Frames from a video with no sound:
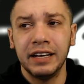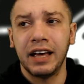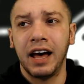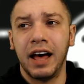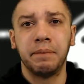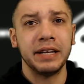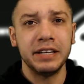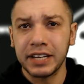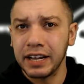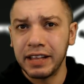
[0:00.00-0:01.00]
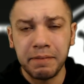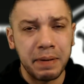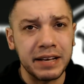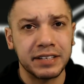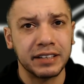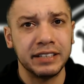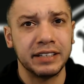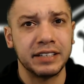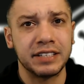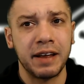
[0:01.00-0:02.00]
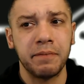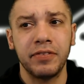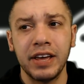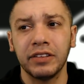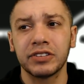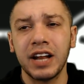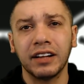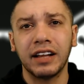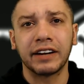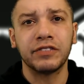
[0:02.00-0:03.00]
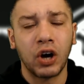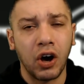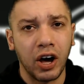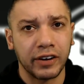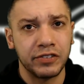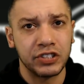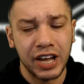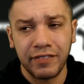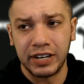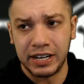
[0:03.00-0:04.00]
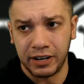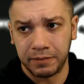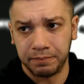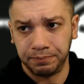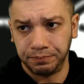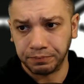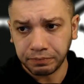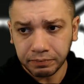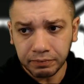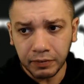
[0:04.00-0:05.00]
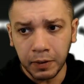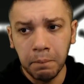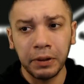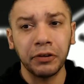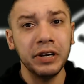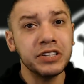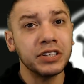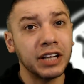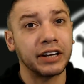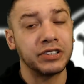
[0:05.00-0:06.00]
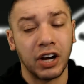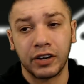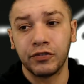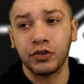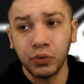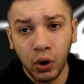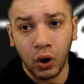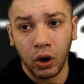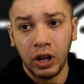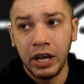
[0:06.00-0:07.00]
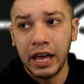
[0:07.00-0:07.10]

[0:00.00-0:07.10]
But he said they basically did the same thing. There's not a lot of talk of 7 here, but there is a lot of talk of Kroll.